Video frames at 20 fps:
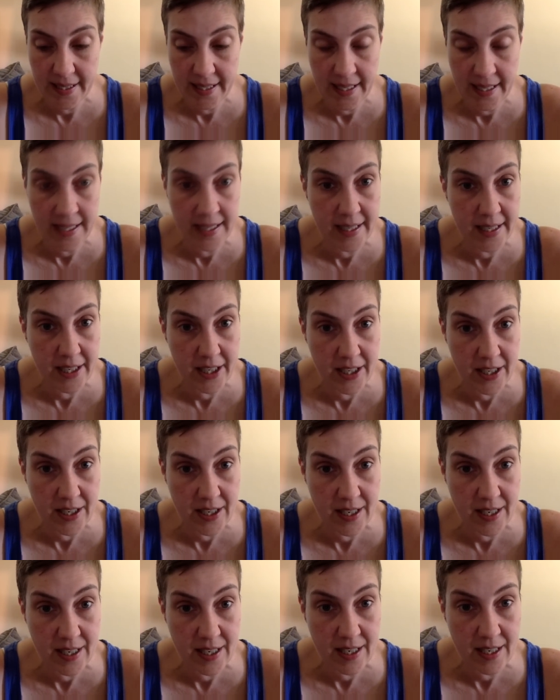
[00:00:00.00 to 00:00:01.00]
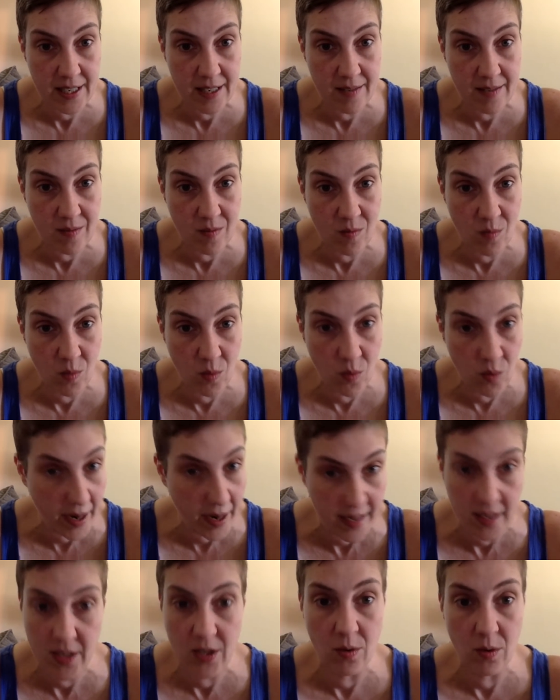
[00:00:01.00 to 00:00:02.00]
it's just
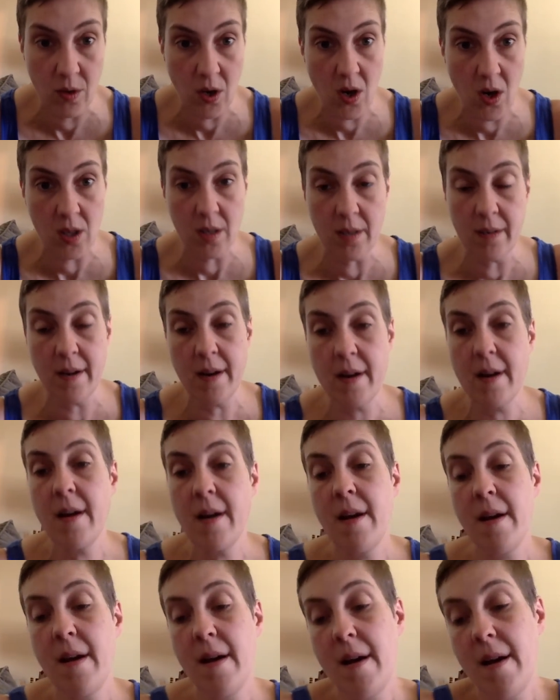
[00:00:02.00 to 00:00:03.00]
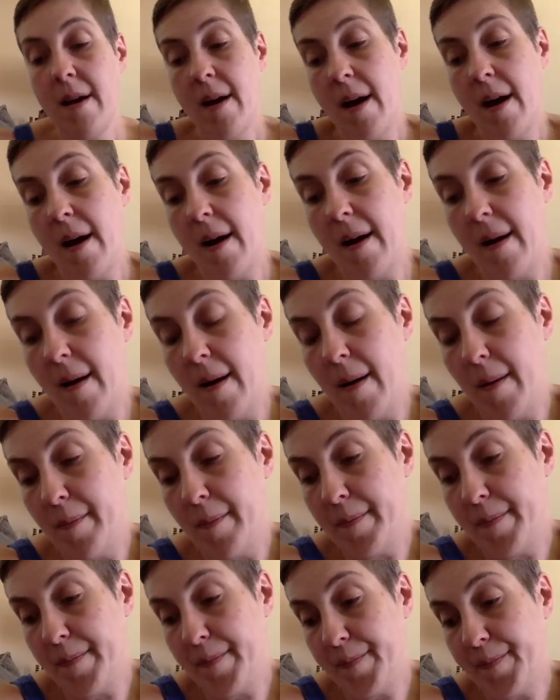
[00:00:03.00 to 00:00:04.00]
way too
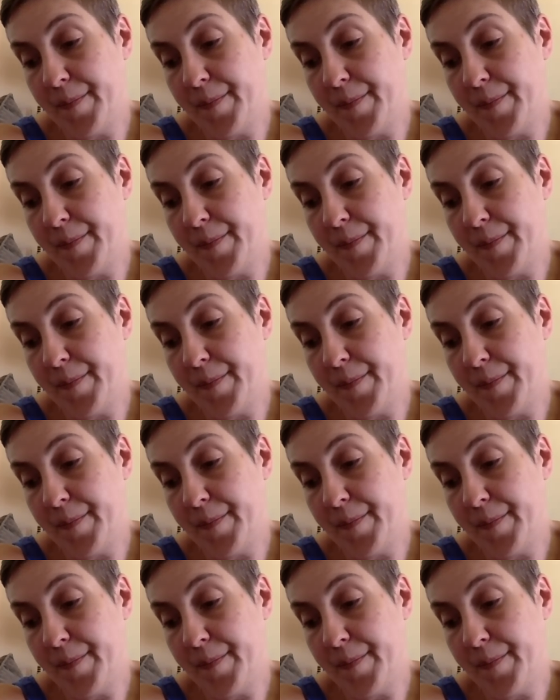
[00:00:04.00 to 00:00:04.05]
long.